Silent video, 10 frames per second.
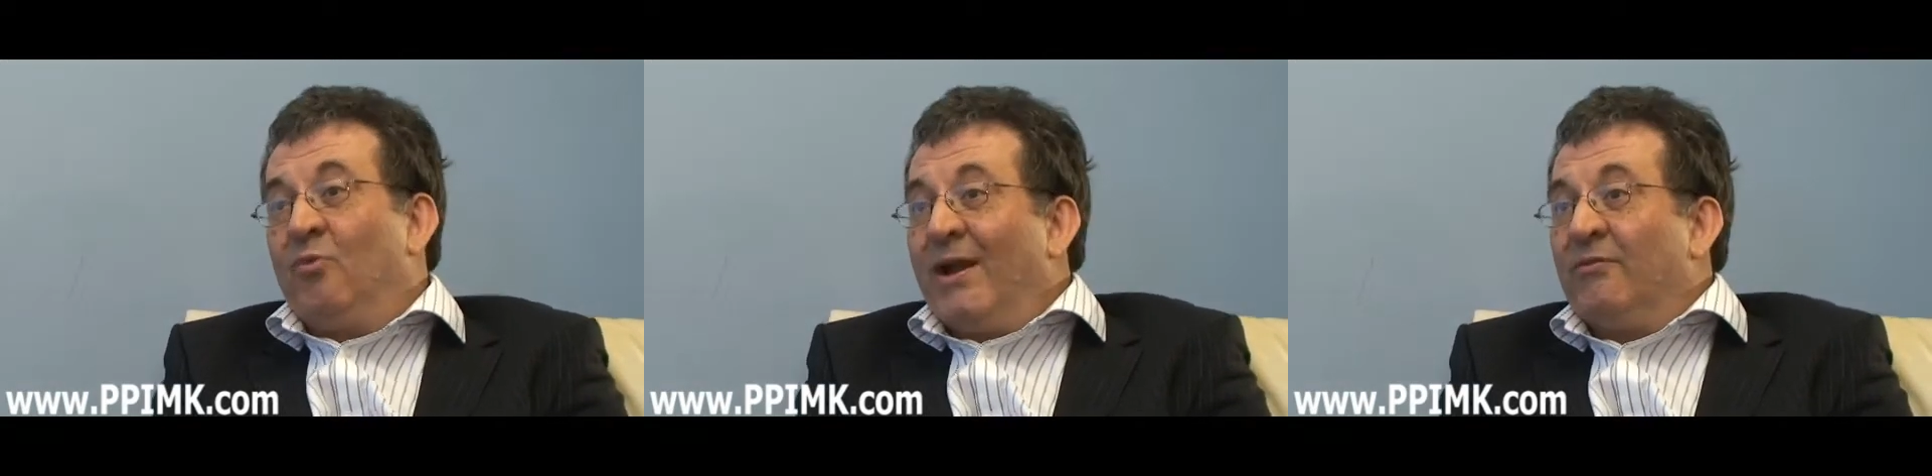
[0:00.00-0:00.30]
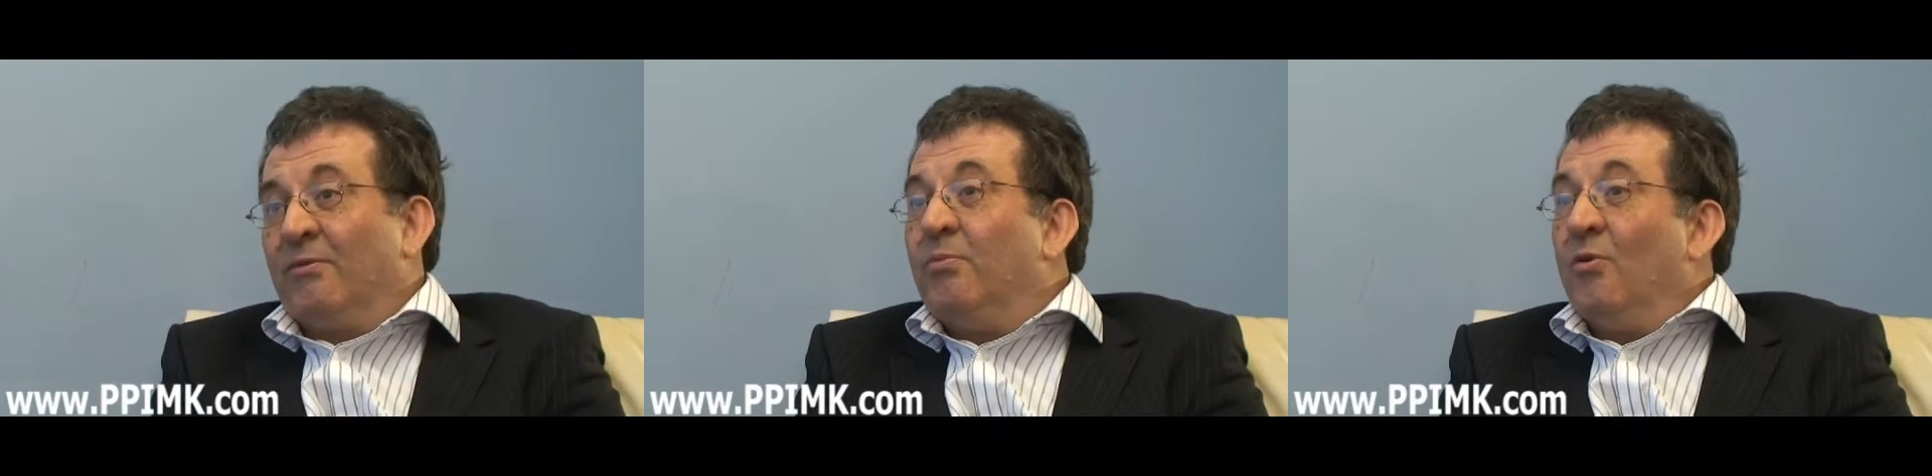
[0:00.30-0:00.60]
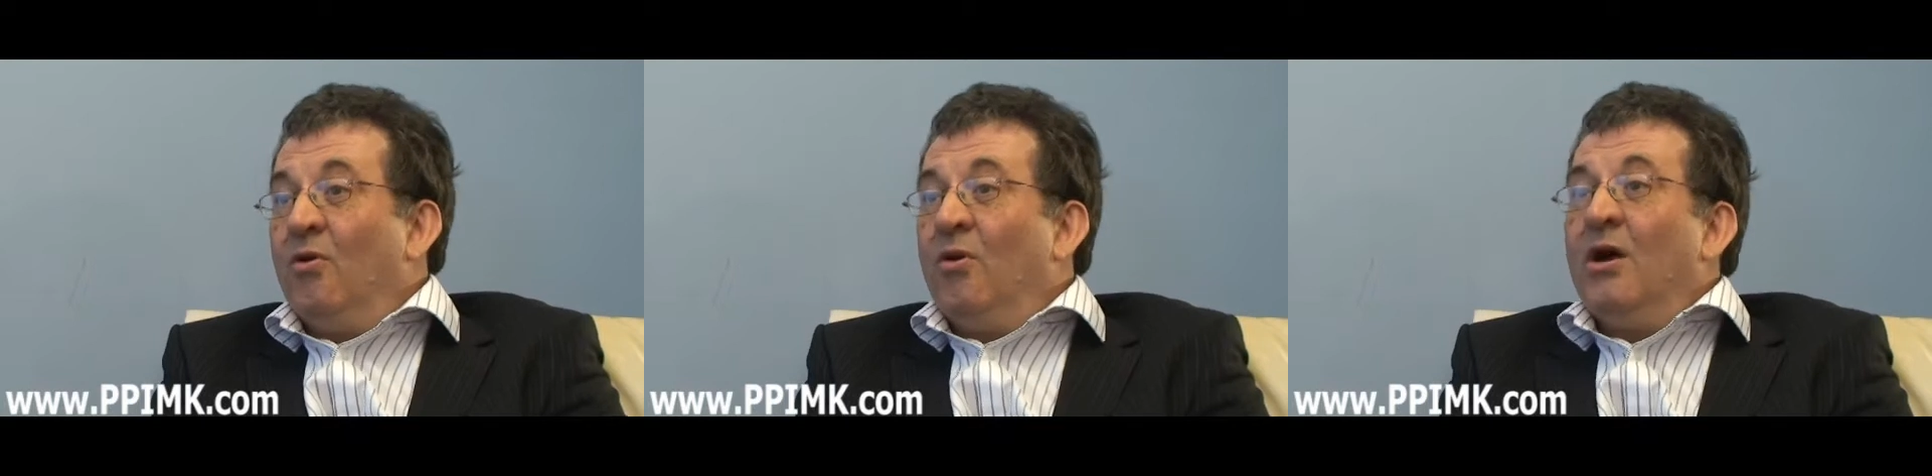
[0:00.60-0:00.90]
break
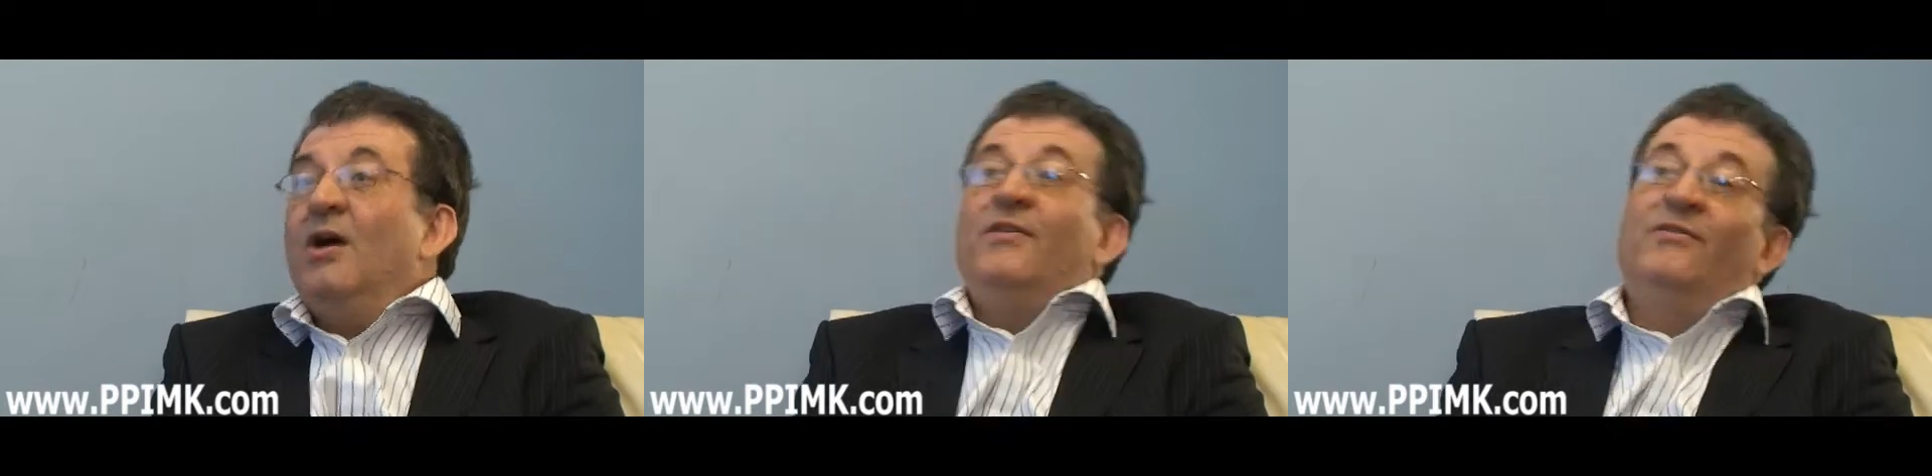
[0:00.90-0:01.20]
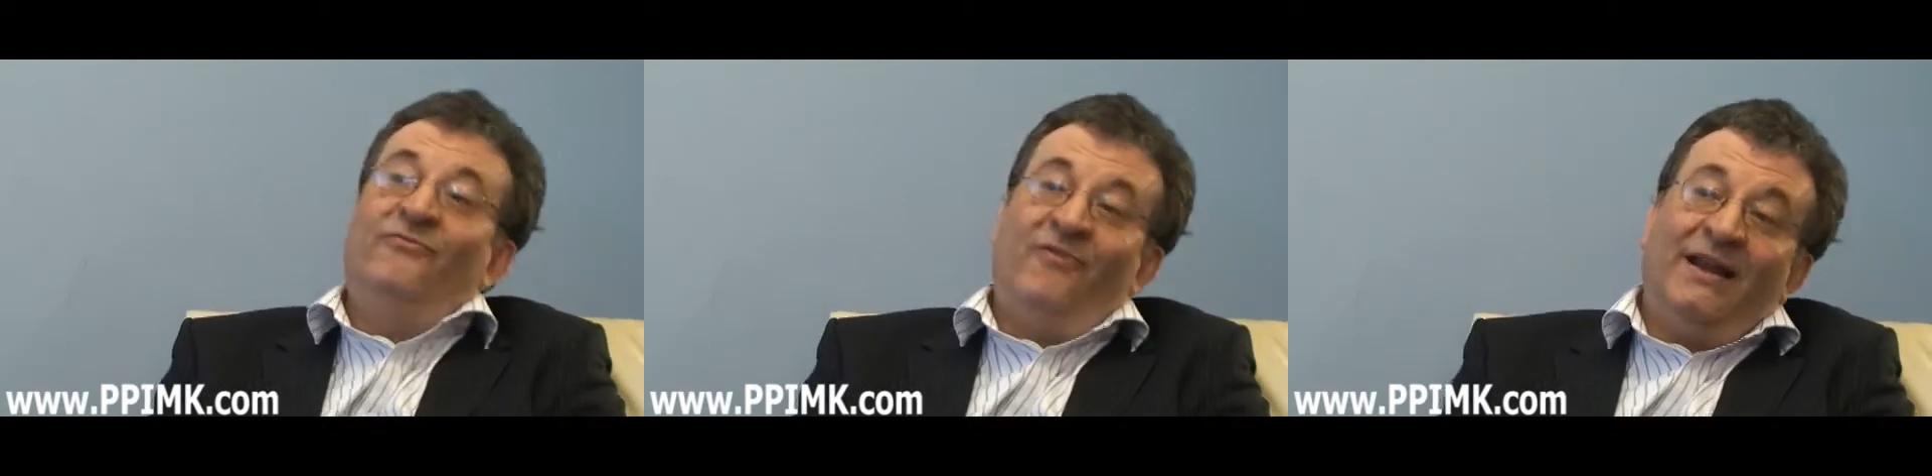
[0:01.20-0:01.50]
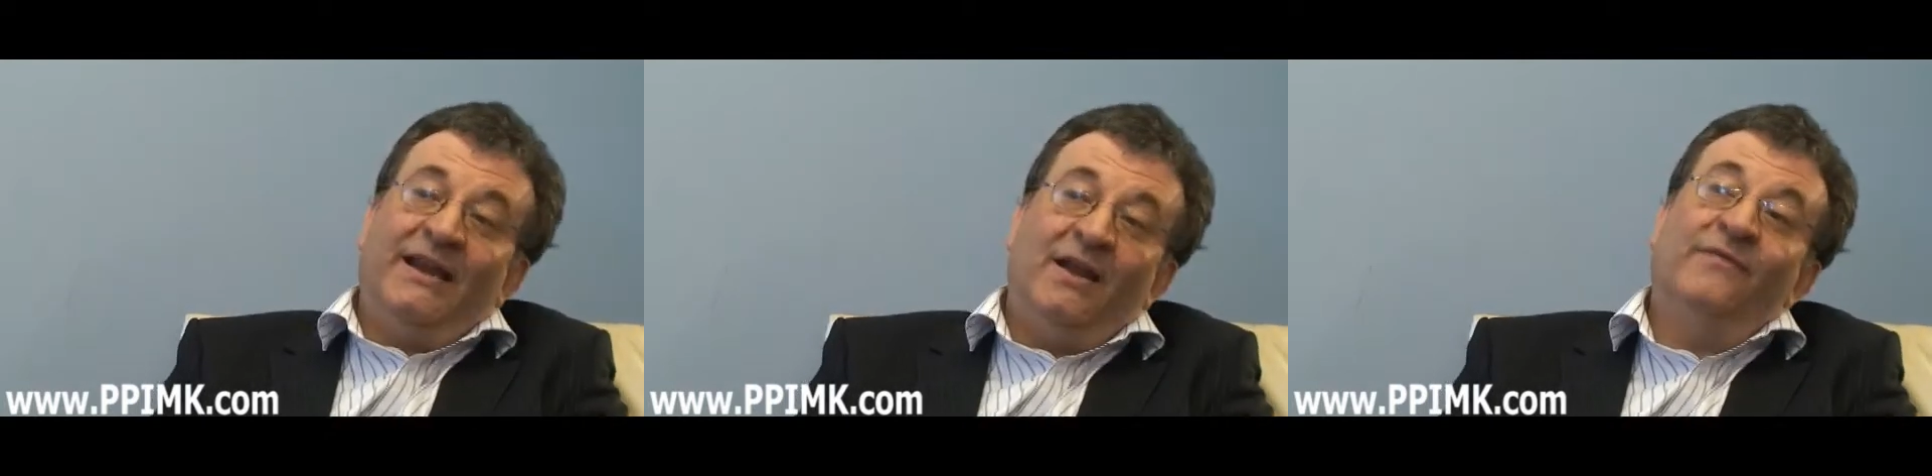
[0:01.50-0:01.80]
rapport,
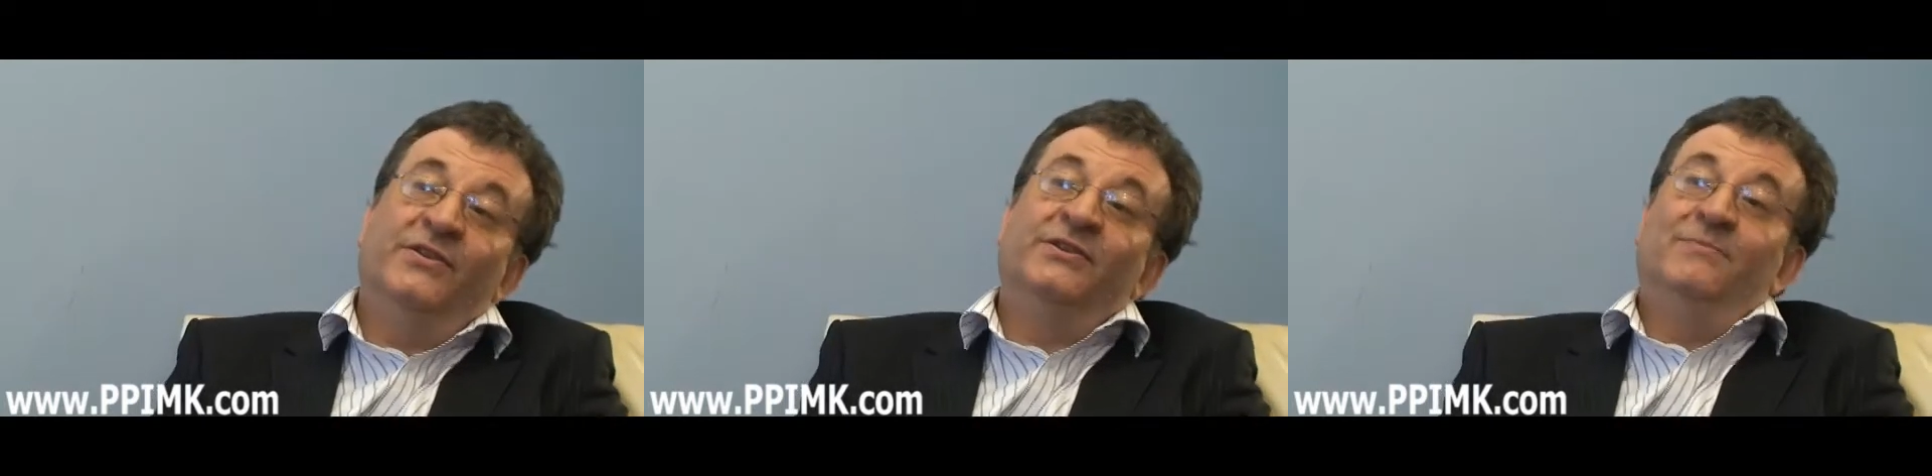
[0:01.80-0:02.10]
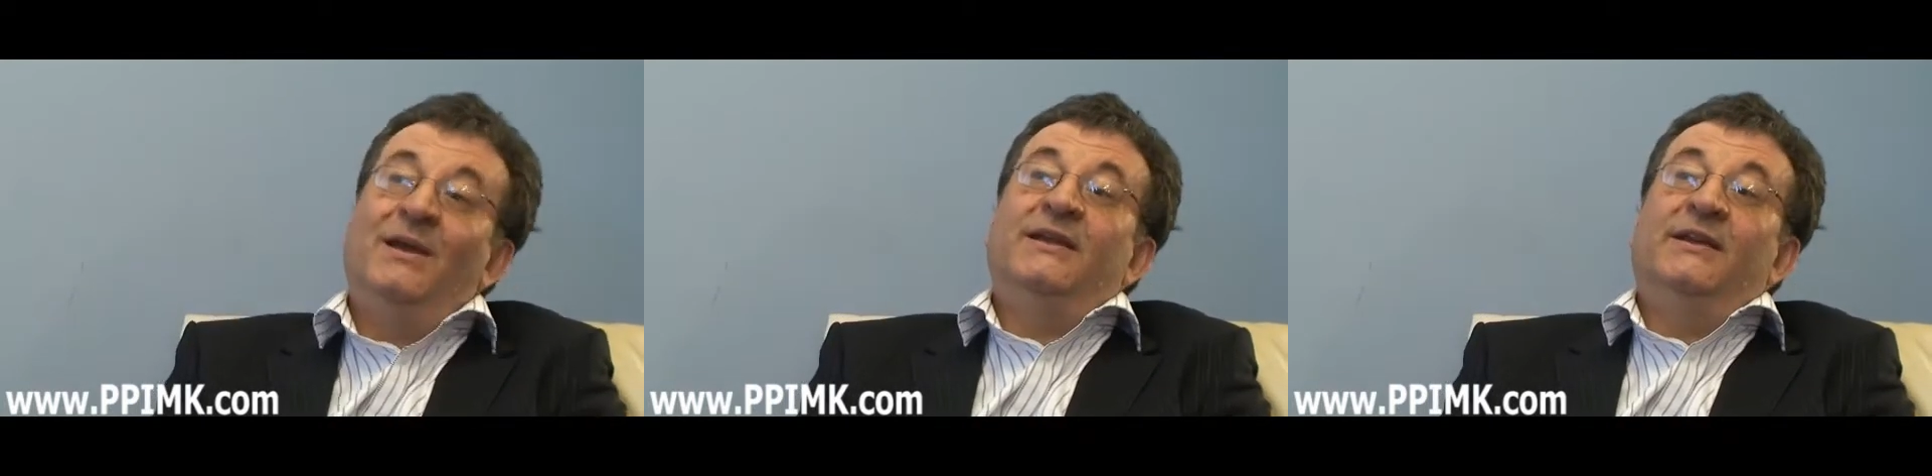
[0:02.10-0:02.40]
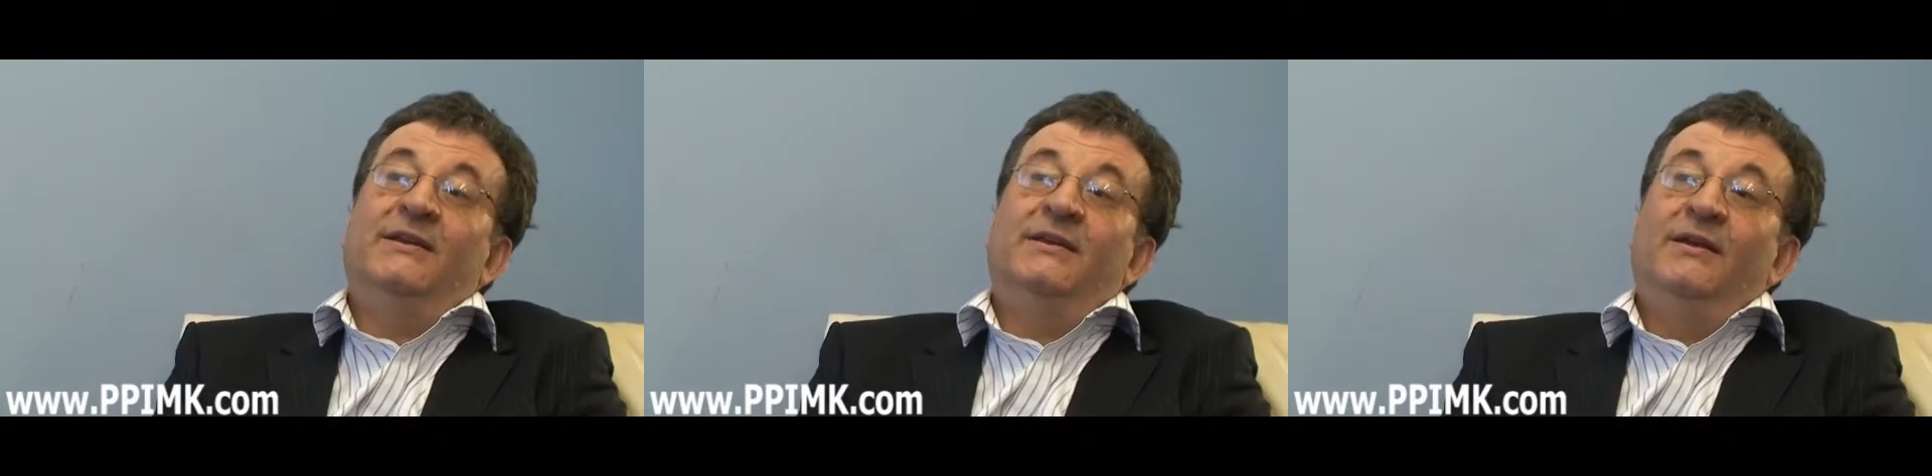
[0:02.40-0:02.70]
funnily enough, than to make it.